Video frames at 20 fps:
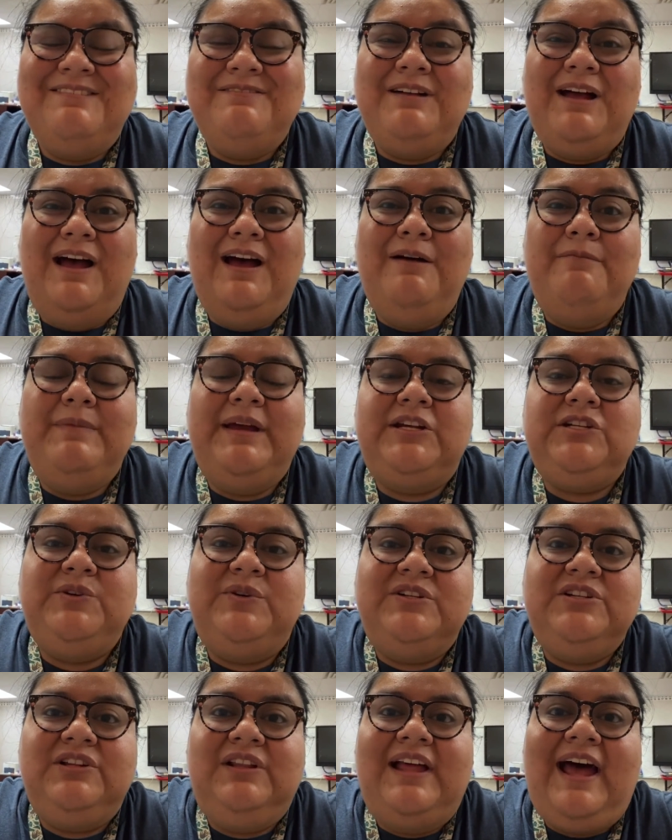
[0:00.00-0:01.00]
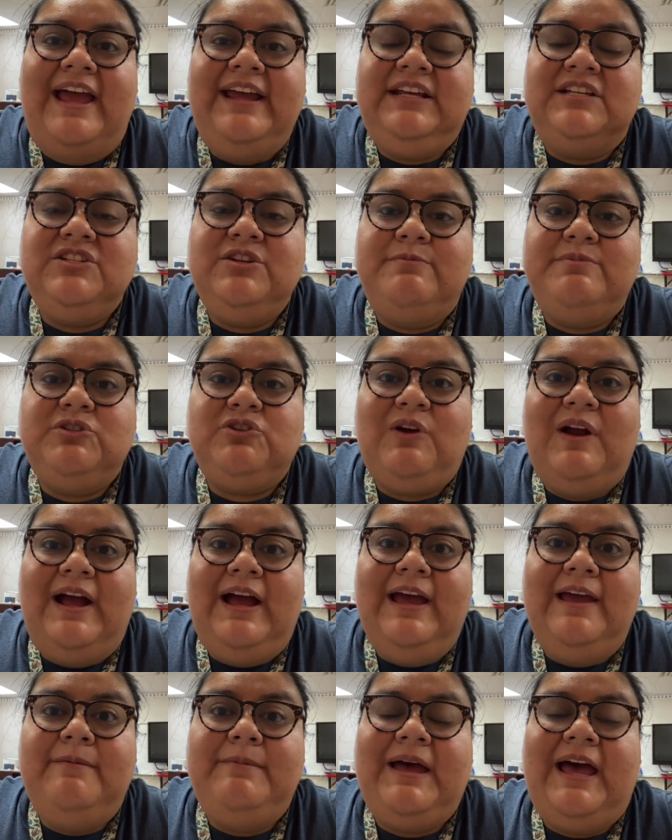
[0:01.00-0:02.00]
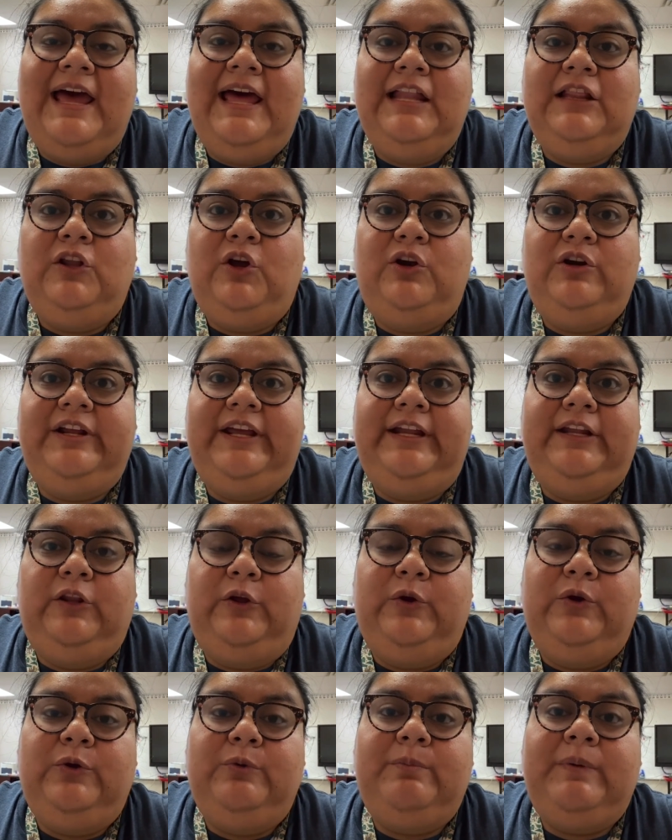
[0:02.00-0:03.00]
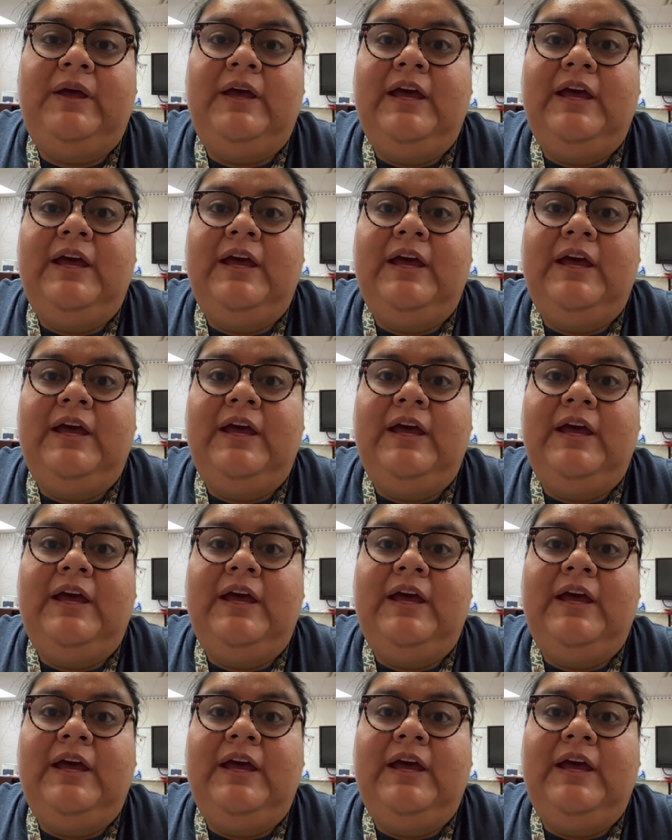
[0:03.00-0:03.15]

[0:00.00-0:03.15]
Make sure to like and subscribe at Learning Loop